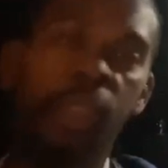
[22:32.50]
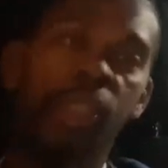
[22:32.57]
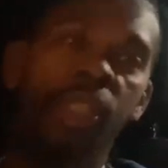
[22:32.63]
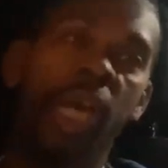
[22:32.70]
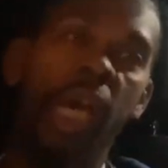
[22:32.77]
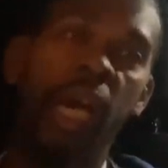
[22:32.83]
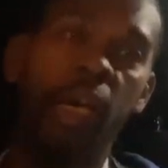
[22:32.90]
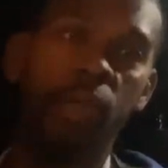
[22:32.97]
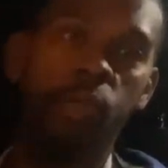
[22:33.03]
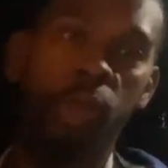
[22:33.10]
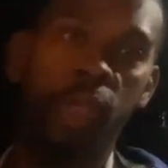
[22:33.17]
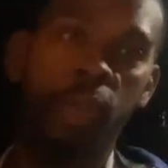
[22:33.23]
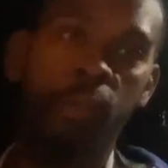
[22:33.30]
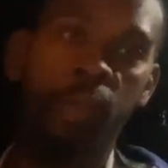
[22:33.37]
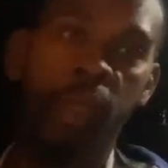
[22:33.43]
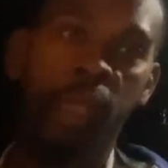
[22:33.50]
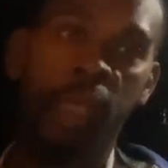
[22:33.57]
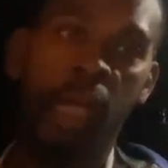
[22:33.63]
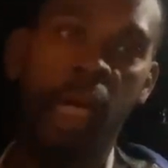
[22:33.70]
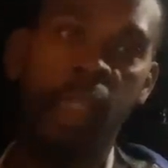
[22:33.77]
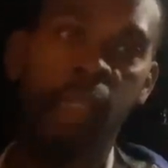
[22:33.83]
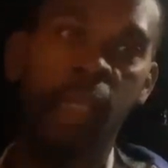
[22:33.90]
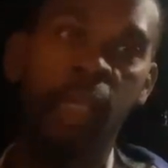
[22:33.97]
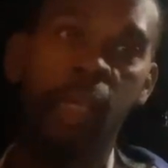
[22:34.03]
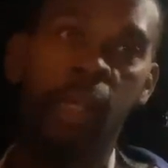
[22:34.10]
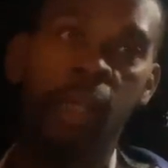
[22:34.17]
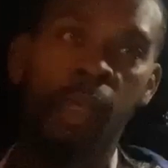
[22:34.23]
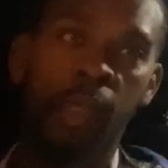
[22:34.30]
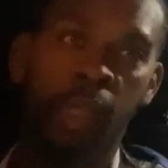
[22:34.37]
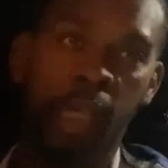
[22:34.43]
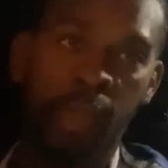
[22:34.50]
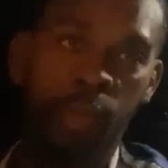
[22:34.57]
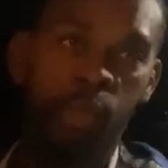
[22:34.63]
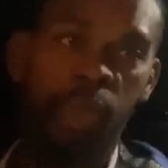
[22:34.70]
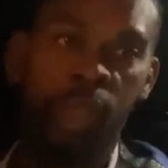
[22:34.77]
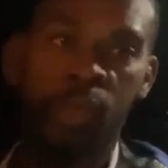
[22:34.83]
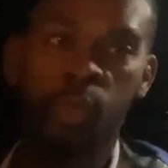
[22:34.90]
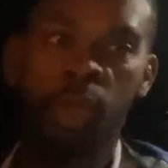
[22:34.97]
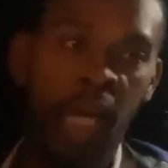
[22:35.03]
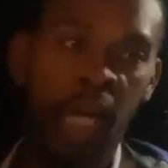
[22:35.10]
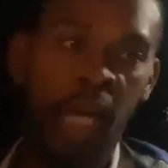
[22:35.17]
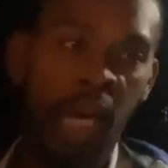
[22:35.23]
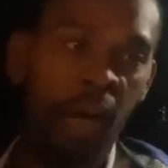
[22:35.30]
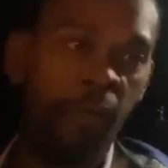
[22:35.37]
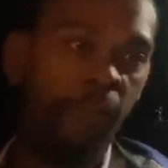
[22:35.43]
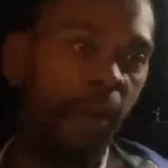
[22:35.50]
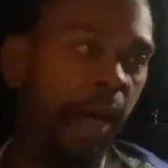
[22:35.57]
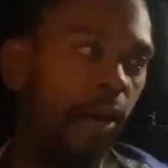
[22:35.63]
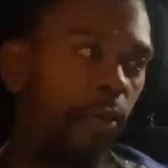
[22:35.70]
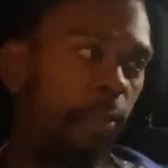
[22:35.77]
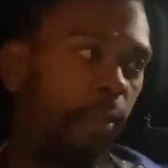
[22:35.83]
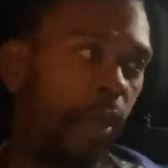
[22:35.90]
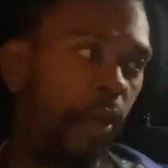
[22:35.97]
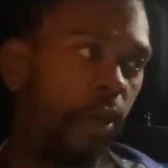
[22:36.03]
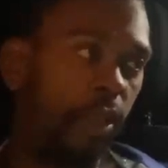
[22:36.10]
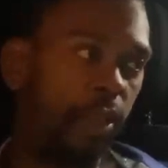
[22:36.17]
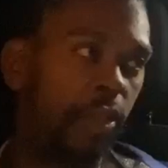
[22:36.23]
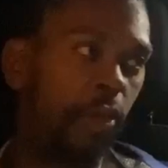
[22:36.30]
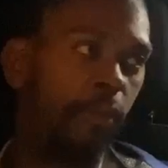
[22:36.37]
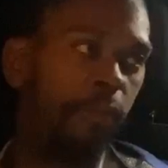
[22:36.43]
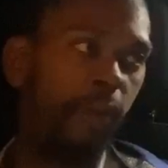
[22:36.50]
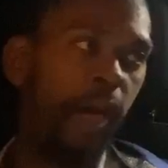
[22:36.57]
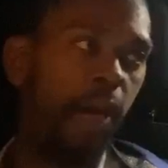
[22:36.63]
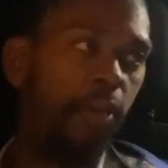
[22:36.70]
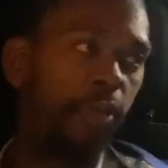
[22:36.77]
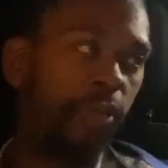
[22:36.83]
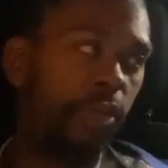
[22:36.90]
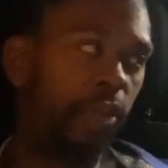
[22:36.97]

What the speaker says: of the child's well-being, because that's what it all is going to fall